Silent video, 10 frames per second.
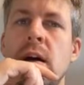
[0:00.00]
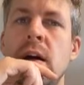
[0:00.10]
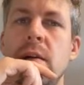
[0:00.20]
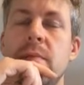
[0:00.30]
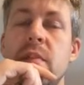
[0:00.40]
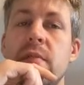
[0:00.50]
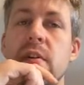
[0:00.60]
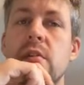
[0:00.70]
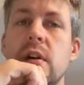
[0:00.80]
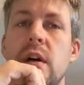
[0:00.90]
I'm
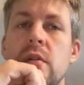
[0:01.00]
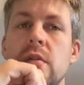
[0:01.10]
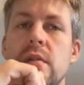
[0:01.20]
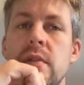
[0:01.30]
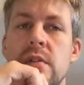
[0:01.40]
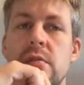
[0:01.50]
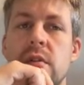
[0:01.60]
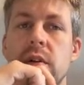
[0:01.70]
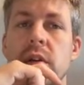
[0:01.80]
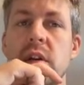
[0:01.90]
figuring out this
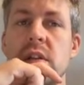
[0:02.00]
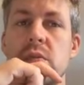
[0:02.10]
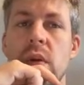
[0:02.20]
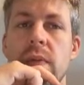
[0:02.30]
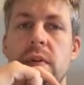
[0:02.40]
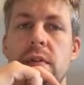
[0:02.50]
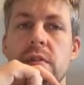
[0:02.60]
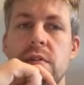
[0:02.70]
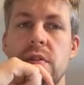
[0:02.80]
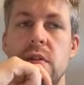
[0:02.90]
corner case when there
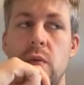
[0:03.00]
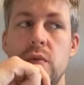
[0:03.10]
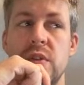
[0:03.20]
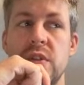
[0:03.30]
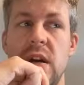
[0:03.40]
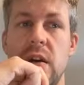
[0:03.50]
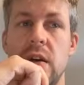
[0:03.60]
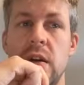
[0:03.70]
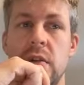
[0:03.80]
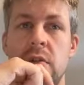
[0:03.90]
is no stack
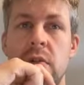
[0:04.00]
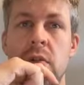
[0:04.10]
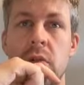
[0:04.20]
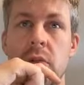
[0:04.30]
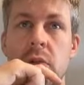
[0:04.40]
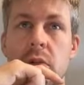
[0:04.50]
at all.